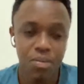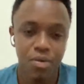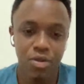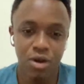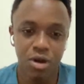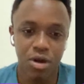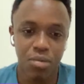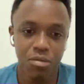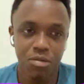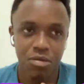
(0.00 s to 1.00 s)
building
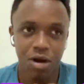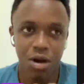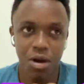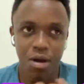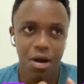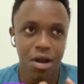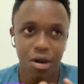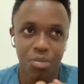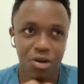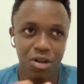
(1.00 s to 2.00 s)

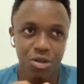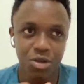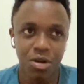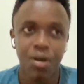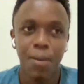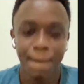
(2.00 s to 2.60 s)
an application.